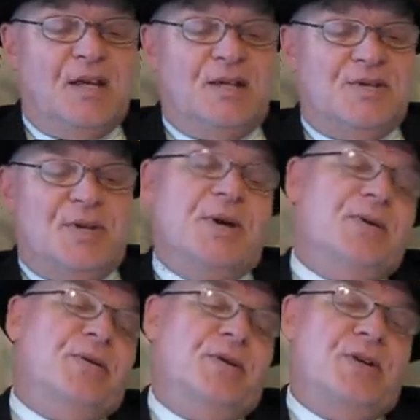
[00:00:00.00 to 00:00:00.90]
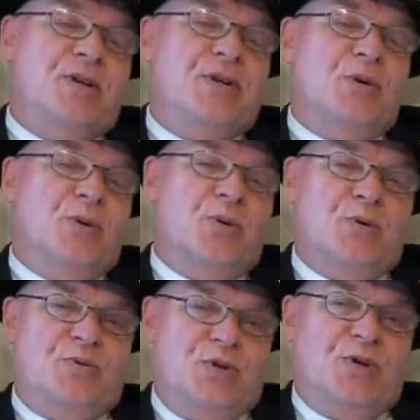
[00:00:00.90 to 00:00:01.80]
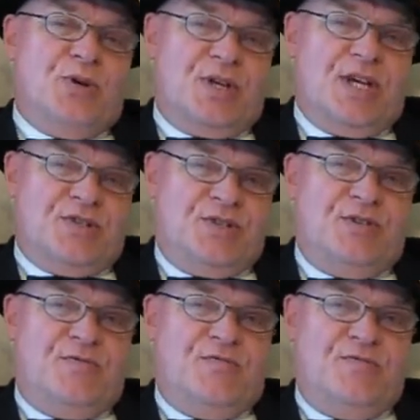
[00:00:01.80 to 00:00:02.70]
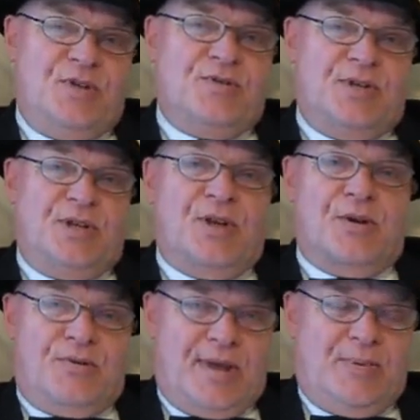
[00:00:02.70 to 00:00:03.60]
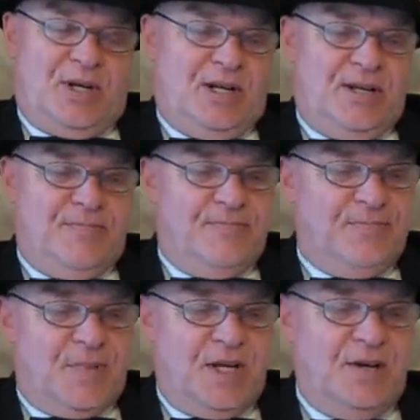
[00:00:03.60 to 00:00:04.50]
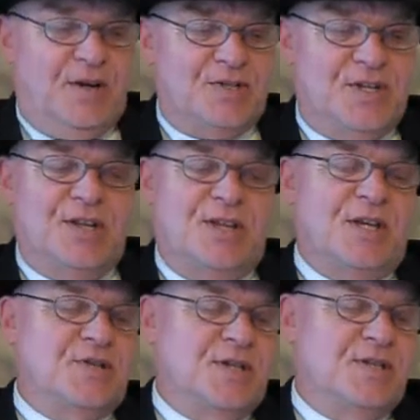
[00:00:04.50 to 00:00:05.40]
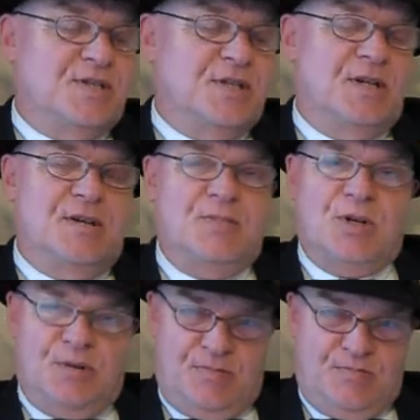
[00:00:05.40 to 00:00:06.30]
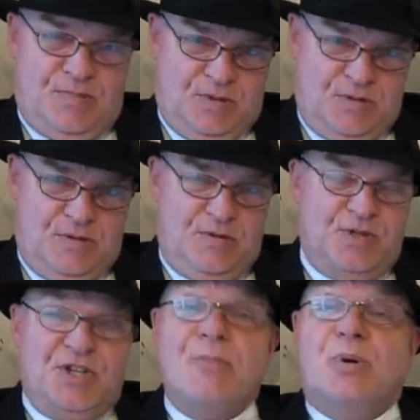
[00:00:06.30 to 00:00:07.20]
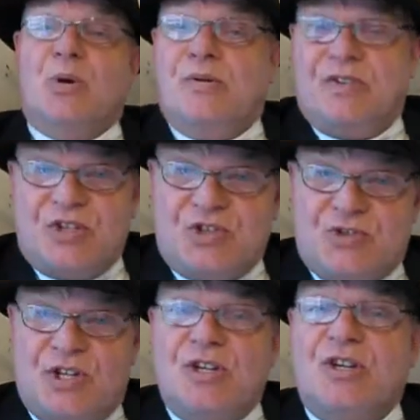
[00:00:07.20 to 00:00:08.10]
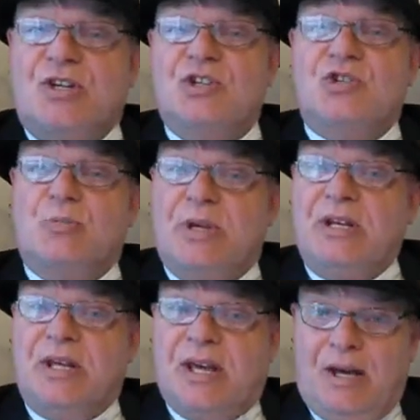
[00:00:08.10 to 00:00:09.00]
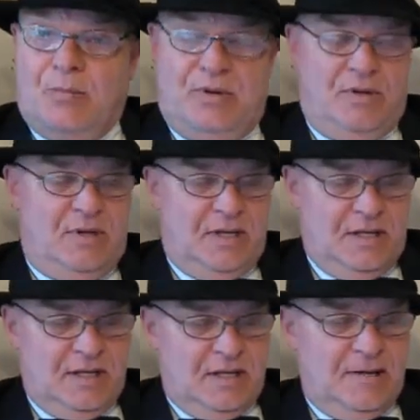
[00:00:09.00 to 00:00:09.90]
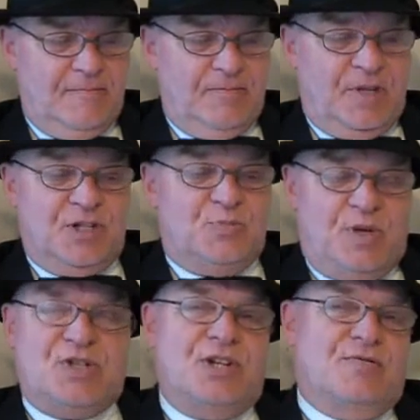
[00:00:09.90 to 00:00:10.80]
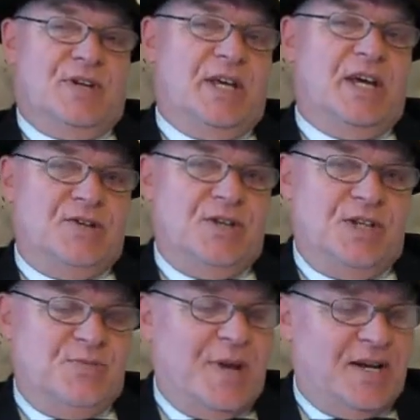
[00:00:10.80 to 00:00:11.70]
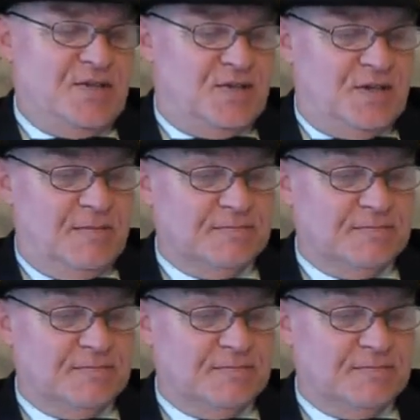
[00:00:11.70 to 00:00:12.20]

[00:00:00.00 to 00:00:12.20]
So it could all turn to custard very rapidly. And I see things as, the tempo of history is speeding up, especially in regard to these matters.